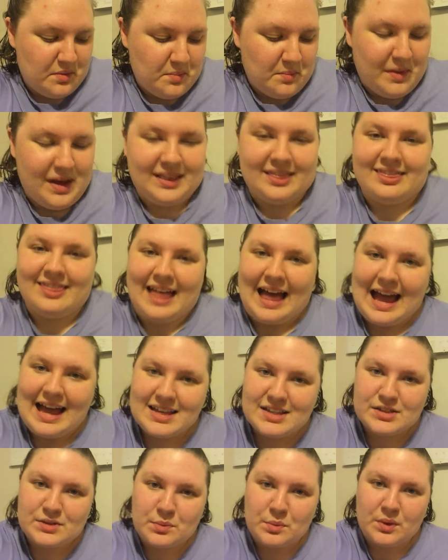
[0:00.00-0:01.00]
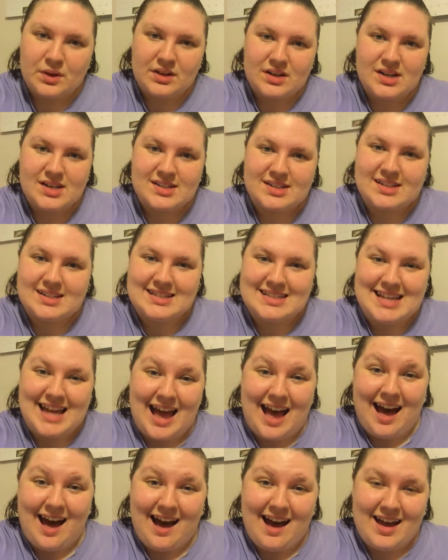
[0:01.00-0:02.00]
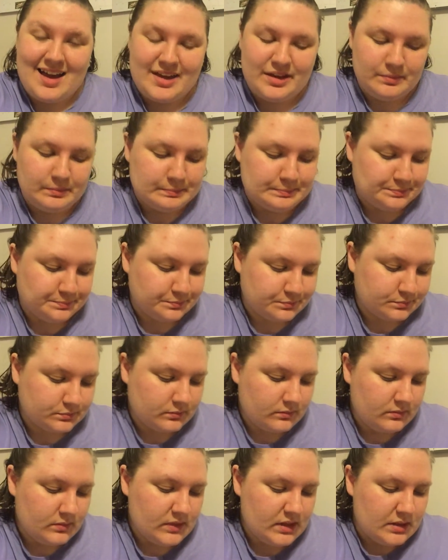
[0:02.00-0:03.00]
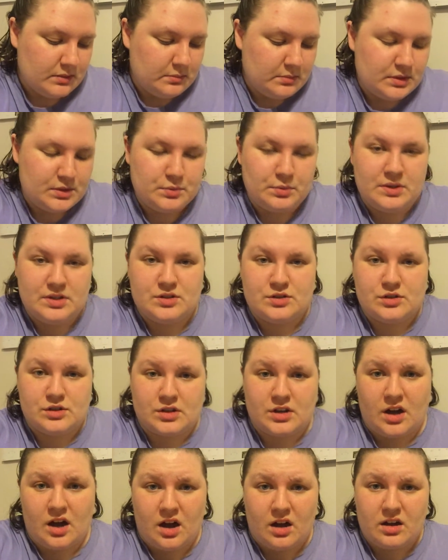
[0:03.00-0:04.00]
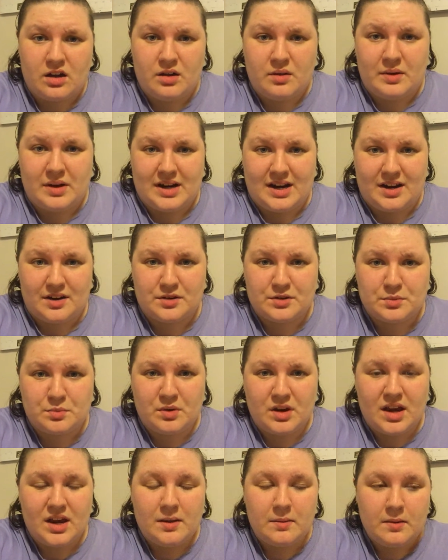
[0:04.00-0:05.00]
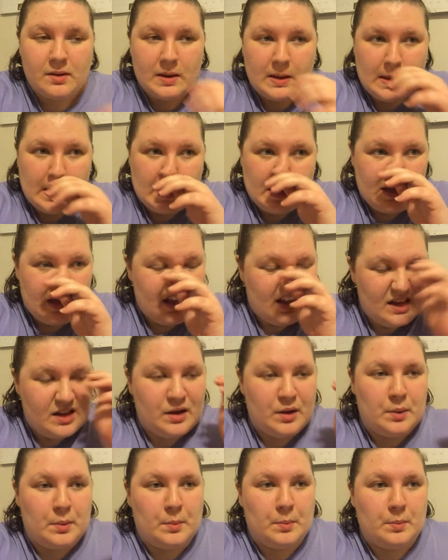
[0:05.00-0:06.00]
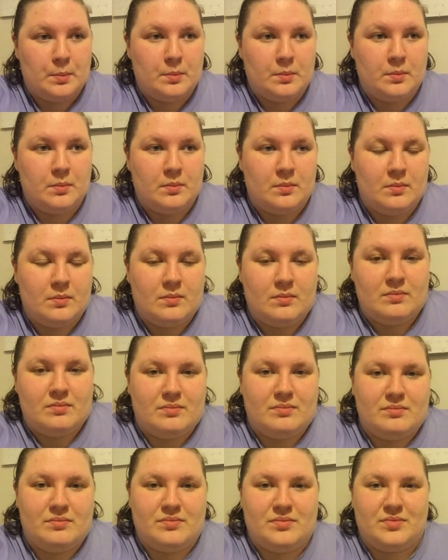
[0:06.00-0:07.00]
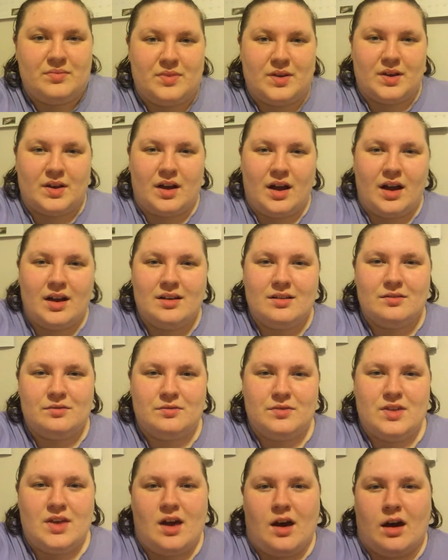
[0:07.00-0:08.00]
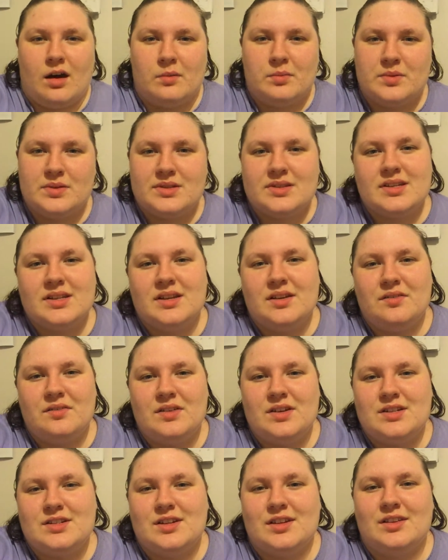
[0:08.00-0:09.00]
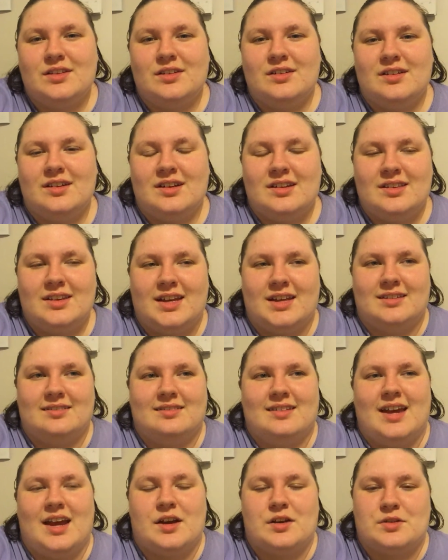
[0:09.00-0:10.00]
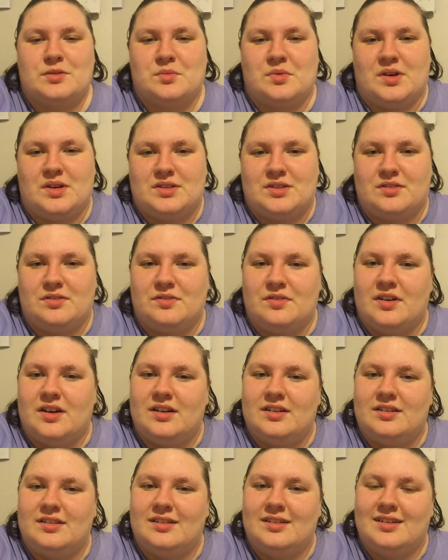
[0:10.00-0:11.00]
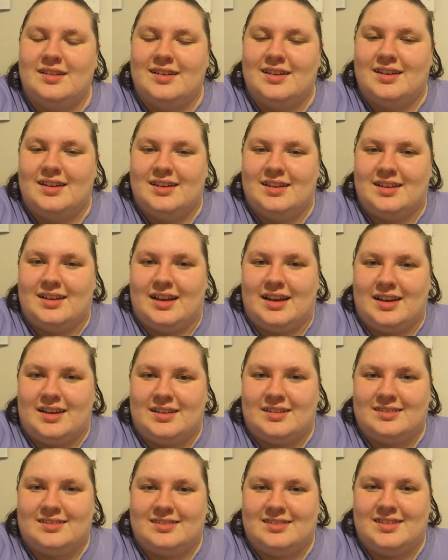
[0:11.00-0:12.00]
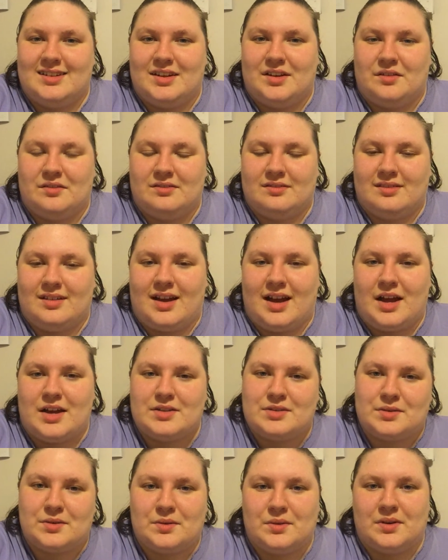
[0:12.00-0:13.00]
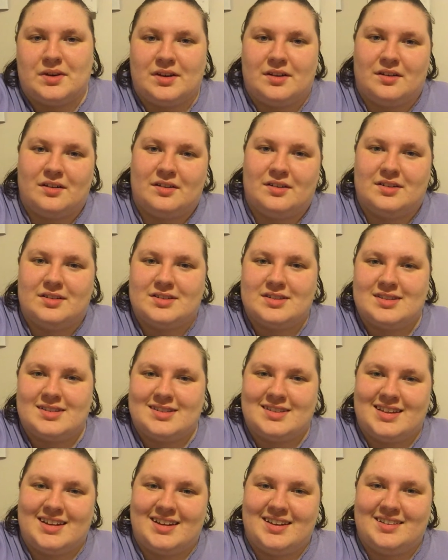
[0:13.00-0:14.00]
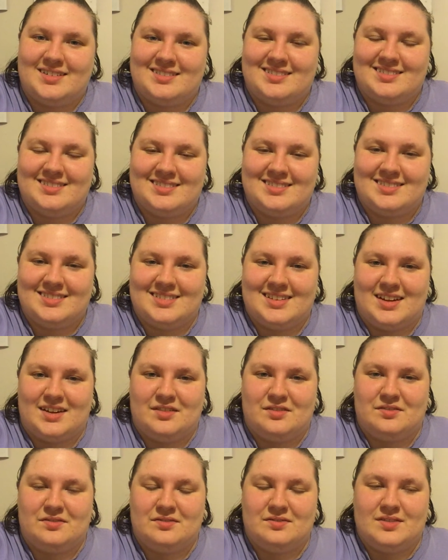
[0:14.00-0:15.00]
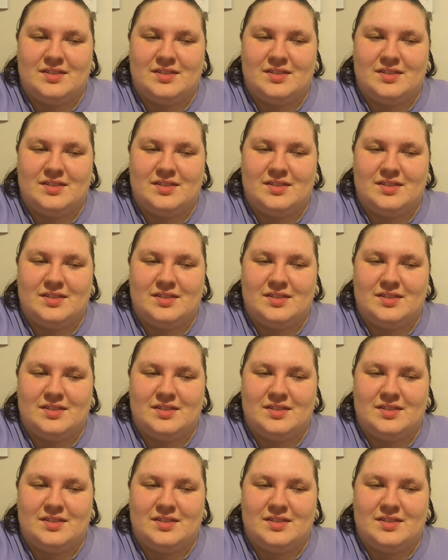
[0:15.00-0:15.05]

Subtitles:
My last one is a tie between Chicago and Hairspray. They're kind of the opposite of each other in that Hairspray is a fun, like, you know, high school girls, like, kind of